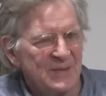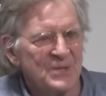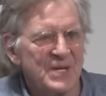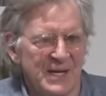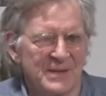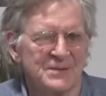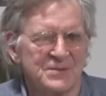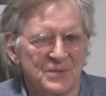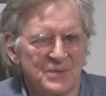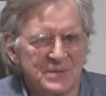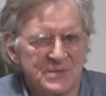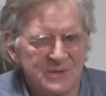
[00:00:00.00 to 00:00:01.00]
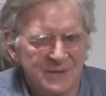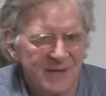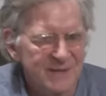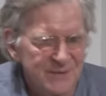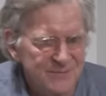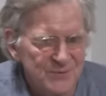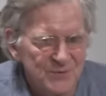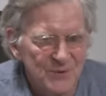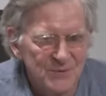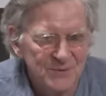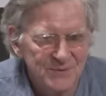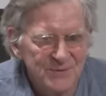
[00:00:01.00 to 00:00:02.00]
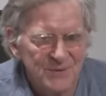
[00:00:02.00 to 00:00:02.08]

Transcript: Okay, so we'll, all right, if you don't, you